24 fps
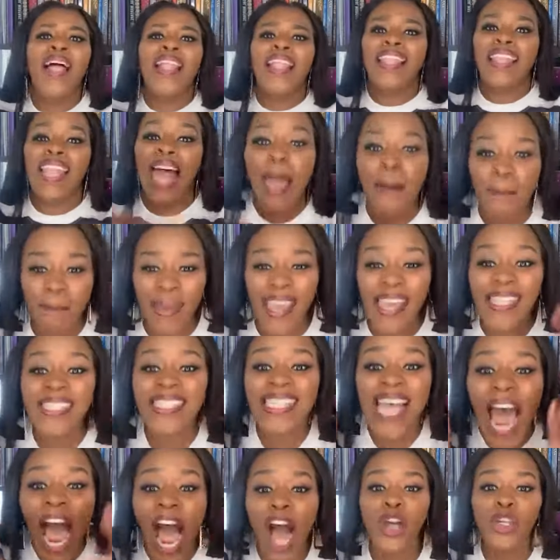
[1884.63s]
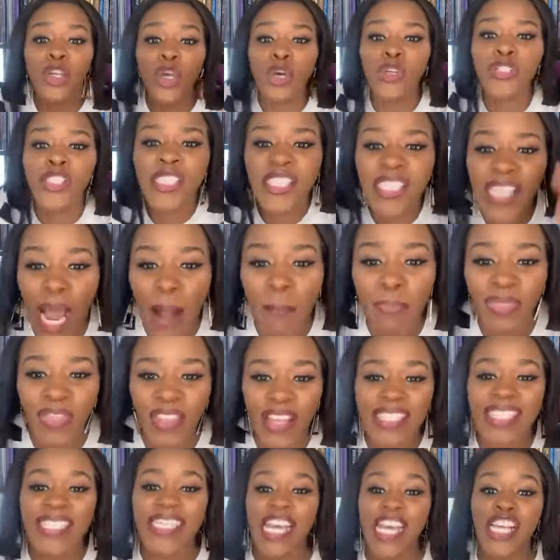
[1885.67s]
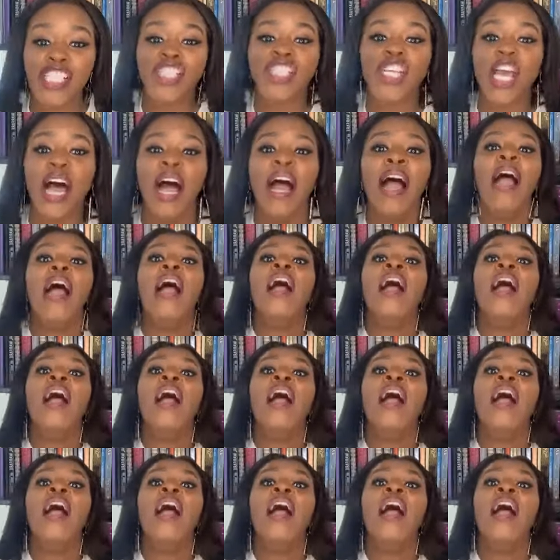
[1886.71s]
Let me tell you something, Tisha.